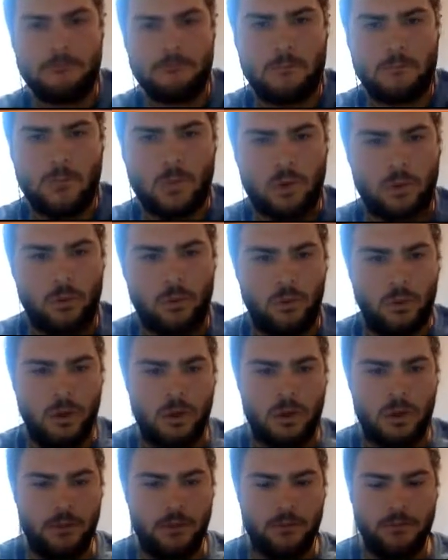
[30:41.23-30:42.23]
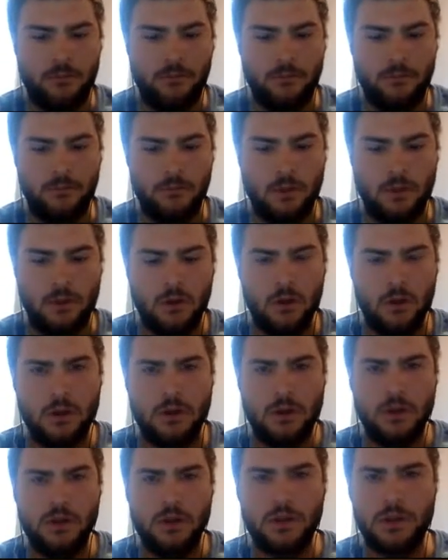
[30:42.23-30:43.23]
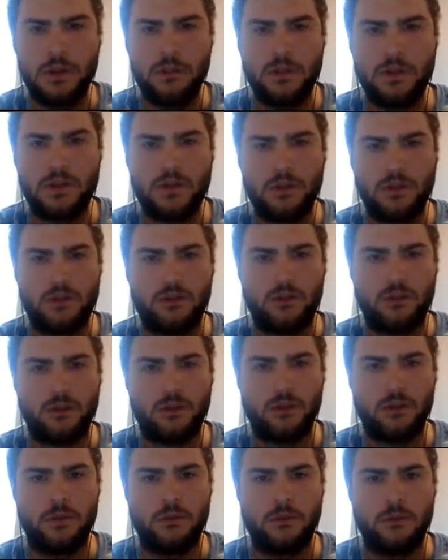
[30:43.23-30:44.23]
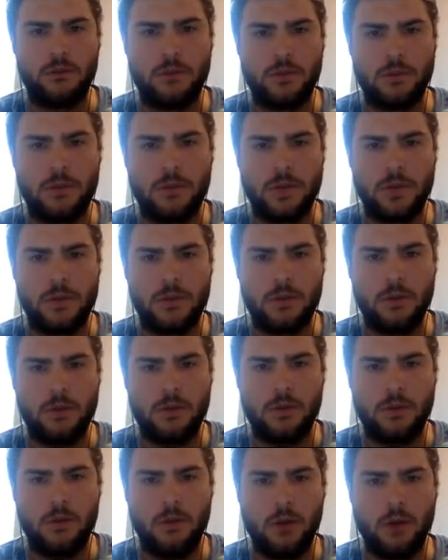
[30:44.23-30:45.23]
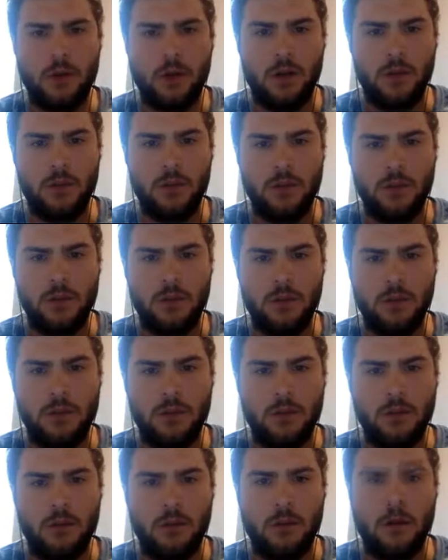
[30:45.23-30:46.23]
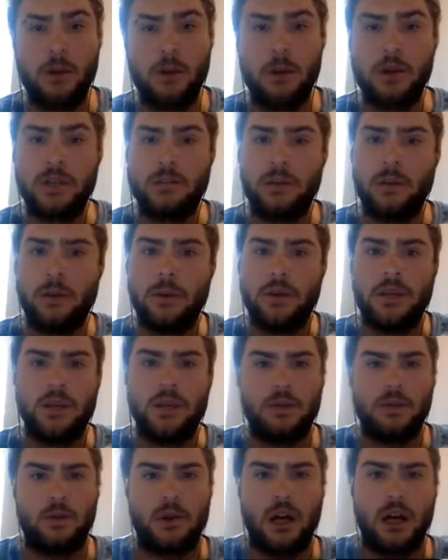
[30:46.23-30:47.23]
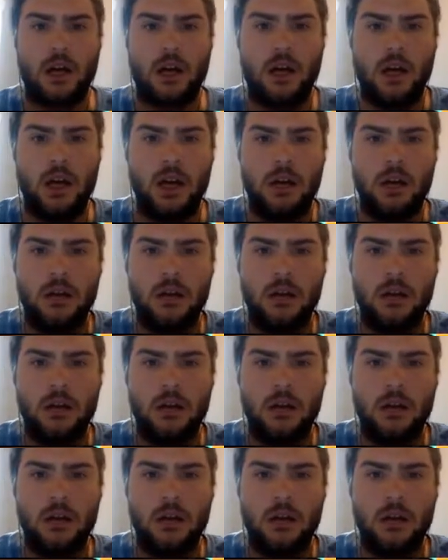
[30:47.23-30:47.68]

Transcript: Or what? This could be Switcheroo, to be honest with you. This could be like... Oh no, it's probably King's Rock, huh?